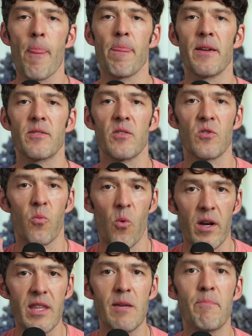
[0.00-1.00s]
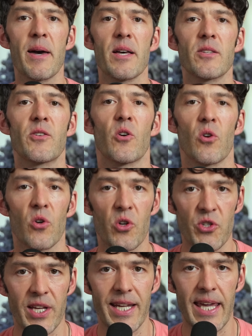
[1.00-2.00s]
This is one of the best
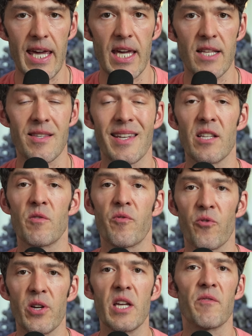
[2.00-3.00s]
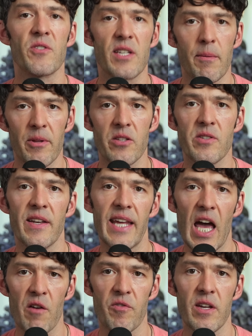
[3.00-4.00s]
ergogenic aids that is free of stimulants and
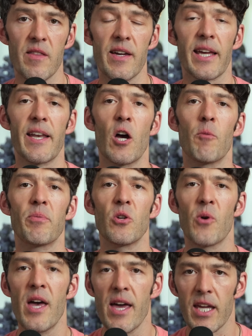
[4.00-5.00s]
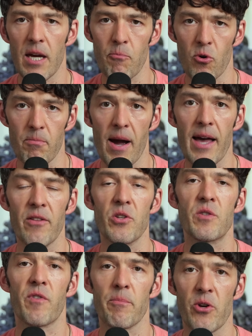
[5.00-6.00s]
caffeine that can help you get more
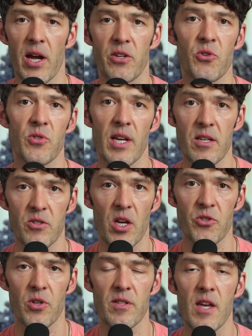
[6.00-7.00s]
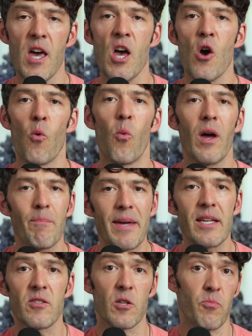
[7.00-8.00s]
mileage from your exercise sessions. What
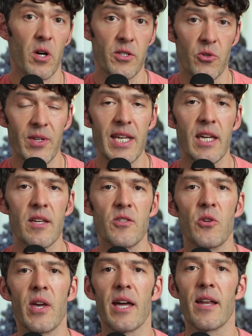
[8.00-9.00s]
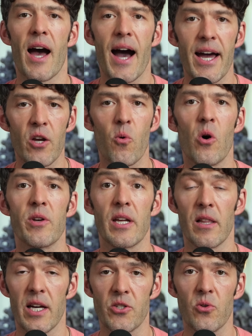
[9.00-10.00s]
makes this product unique is you get high-quality
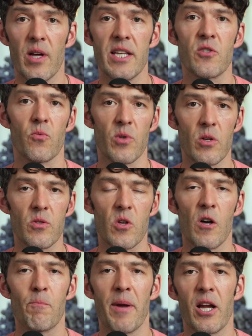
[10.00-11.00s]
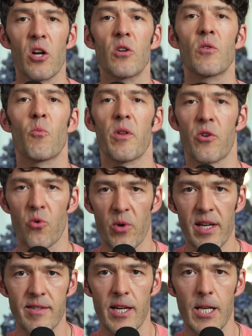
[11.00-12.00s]
electrolytes, real salt paired with
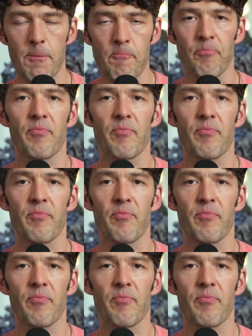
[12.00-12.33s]
creatine.